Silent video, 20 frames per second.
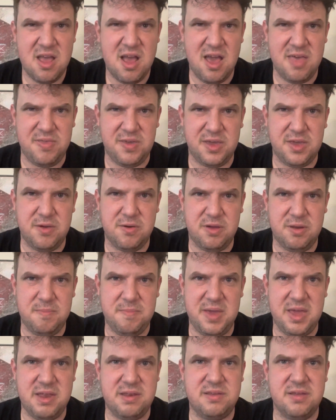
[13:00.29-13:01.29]
I think you can
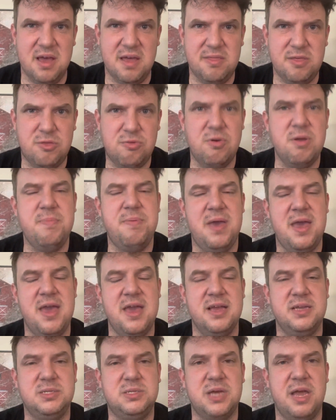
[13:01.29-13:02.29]
meet the Three
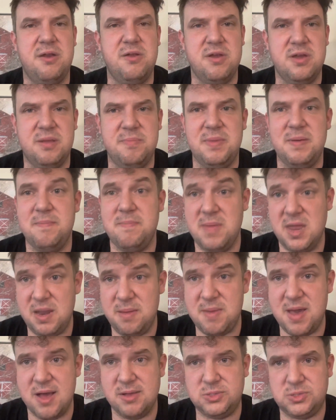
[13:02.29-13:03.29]
Pigs. I know you can meet Minnie
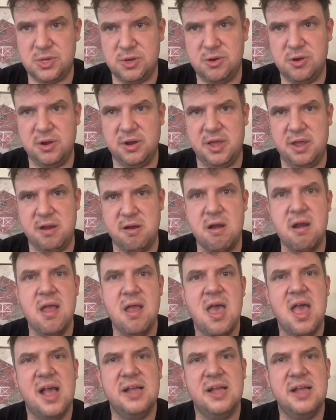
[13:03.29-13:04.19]
Mouse in her gear.